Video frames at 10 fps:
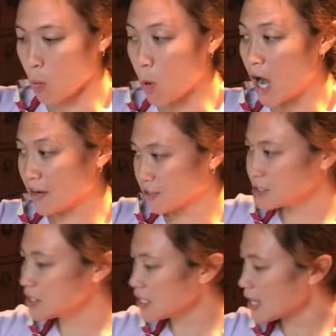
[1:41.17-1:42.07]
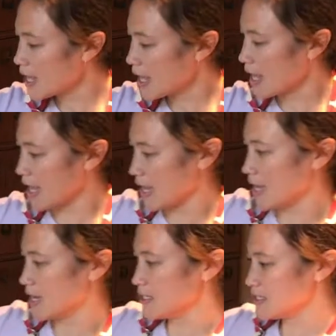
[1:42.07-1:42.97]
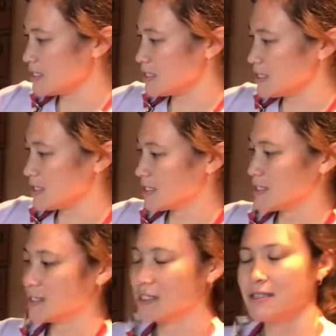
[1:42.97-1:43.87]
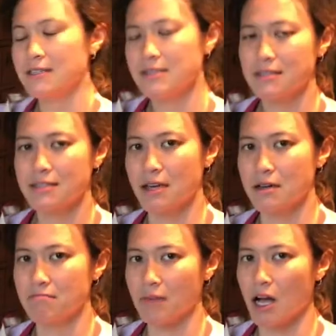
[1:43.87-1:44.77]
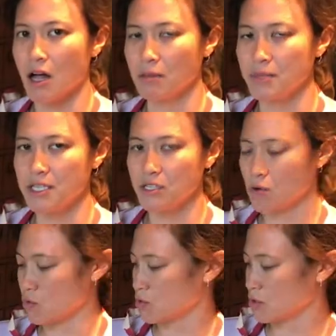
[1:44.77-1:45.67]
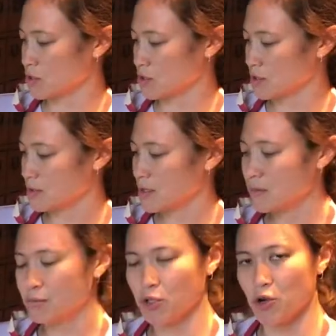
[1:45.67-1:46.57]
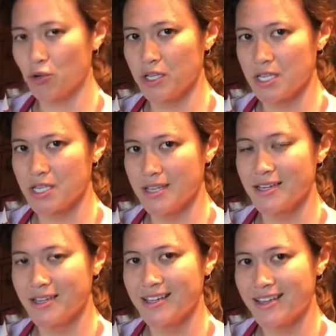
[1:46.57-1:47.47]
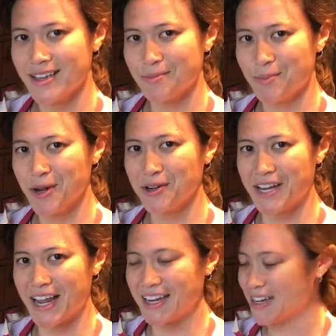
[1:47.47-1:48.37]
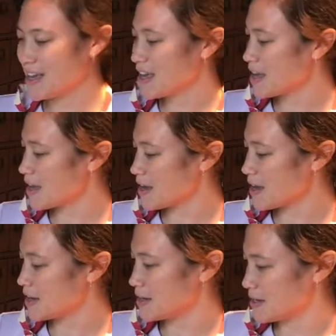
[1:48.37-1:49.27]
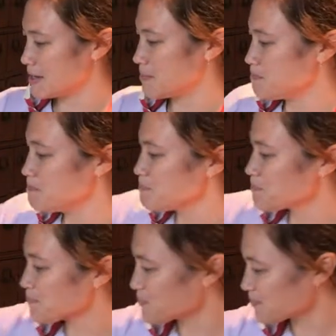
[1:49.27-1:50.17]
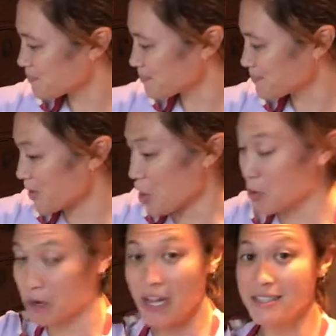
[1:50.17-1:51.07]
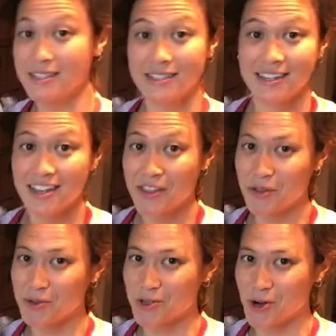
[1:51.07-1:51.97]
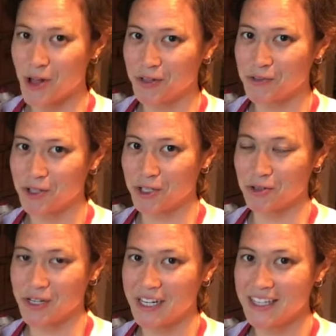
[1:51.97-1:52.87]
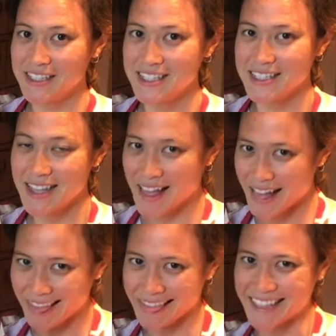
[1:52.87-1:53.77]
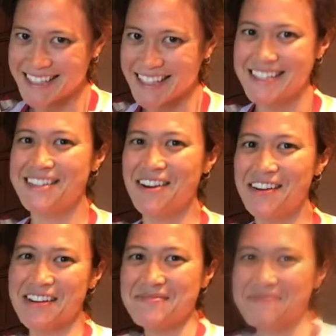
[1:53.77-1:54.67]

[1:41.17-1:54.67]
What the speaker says: water, and some galbi or bulgogi marinade. All right, those are all of your ingredients. Let's get started.